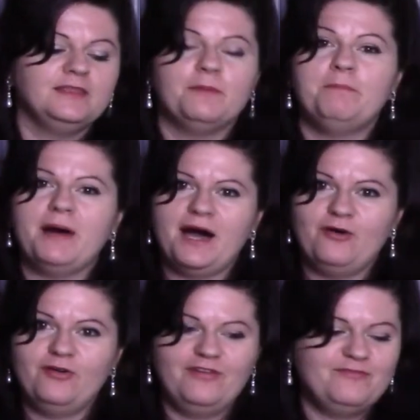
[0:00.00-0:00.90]
the
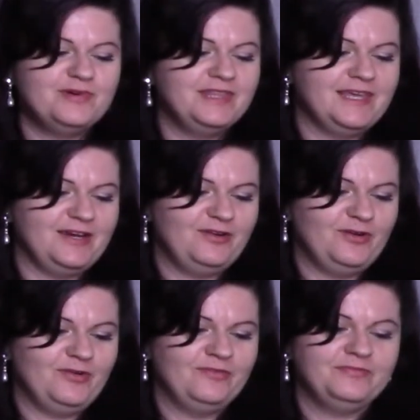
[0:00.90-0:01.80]
power of
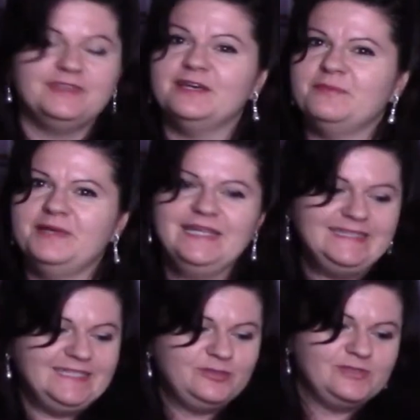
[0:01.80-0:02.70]
Monero, the
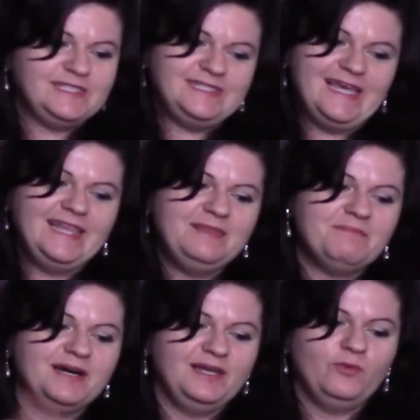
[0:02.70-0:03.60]
ability to send
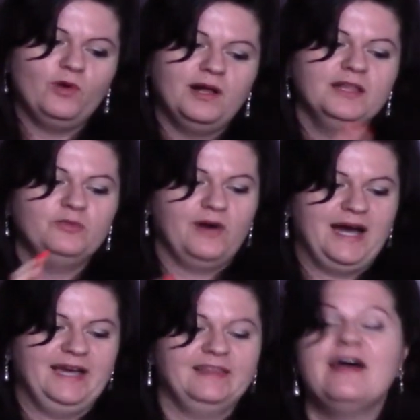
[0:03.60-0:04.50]
money
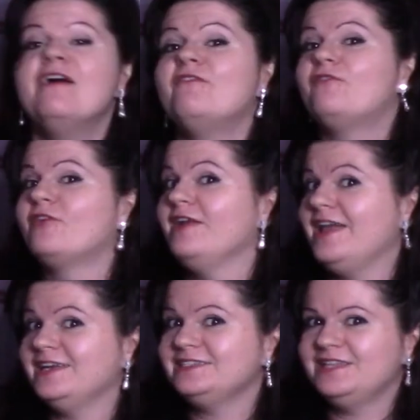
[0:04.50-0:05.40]
worldwide for
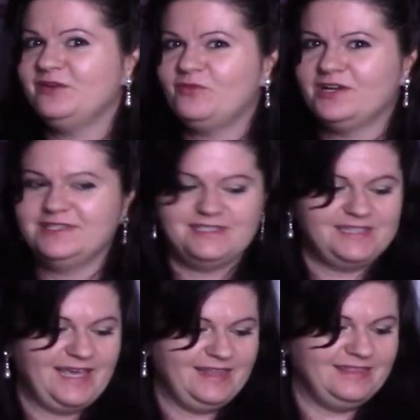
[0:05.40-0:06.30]
less than 1
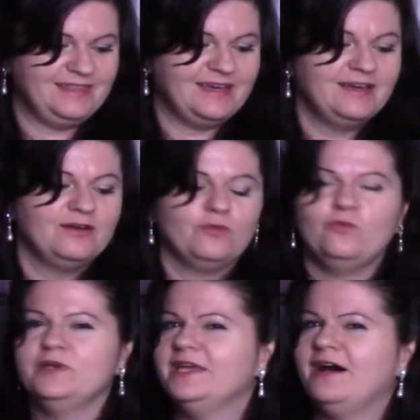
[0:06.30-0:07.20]
cent,
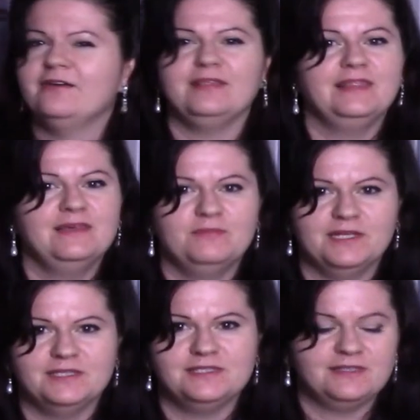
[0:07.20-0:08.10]
without
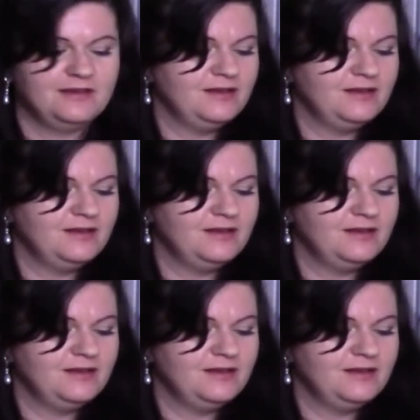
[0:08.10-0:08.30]
limits,